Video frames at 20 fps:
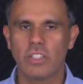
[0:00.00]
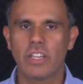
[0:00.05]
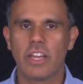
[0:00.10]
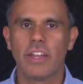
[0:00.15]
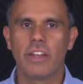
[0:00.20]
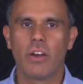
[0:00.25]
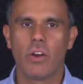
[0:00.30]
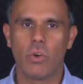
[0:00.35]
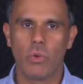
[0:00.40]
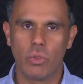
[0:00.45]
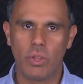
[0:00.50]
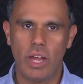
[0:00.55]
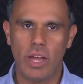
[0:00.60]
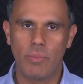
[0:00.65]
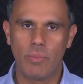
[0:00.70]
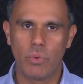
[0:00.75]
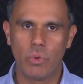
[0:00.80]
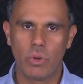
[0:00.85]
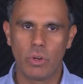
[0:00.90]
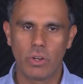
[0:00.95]
and a whole lot
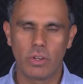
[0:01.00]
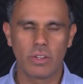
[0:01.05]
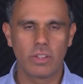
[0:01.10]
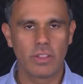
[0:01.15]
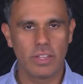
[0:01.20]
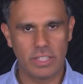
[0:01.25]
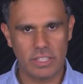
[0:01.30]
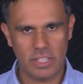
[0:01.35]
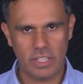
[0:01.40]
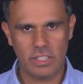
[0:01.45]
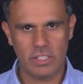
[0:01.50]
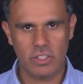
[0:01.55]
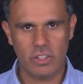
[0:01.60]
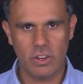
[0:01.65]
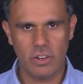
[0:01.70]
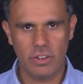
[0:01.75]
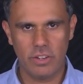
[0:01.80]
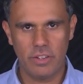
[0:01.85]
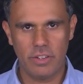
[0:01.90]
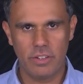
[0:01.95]
more. Let's get
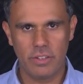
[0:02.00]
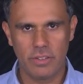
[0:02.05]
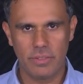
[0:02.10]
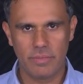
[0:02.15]
started.